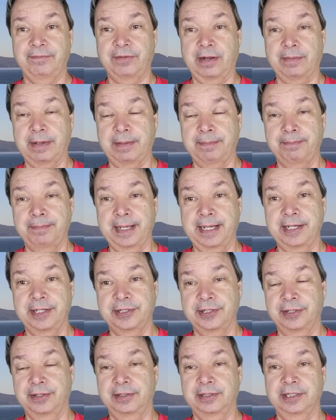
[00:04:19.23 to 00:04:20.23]
from a
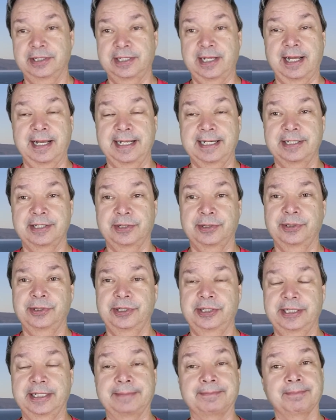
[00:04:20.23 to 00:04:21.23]
major size
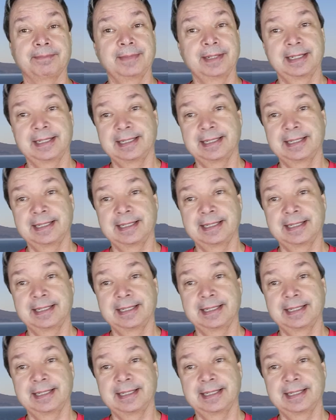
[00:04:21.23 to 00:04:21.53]
cruise ship.